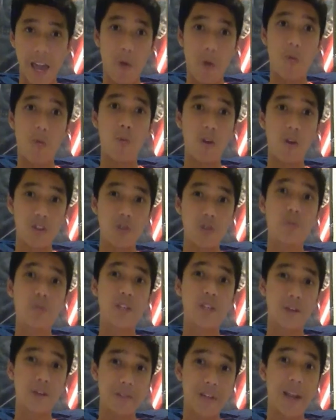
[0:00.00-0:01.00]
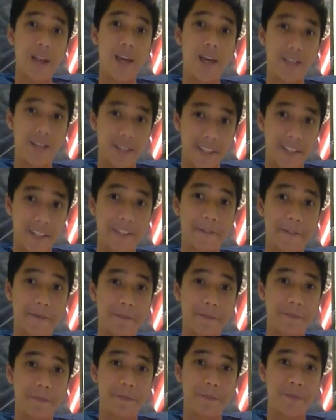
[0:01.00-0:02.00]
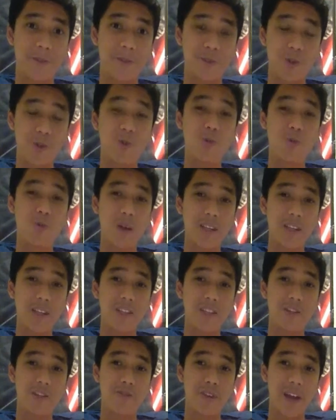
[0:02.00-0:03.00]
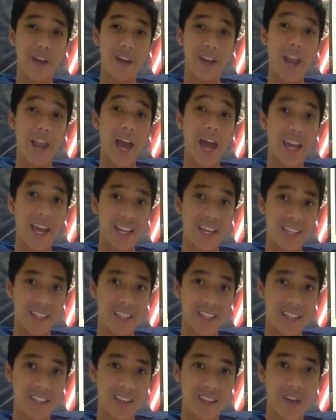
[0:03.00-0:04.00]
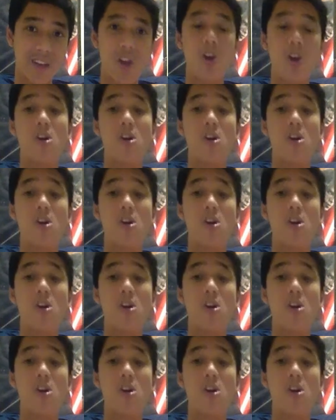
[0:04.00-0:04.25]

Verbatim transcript: And on what 2,000 likes, 2109 likes.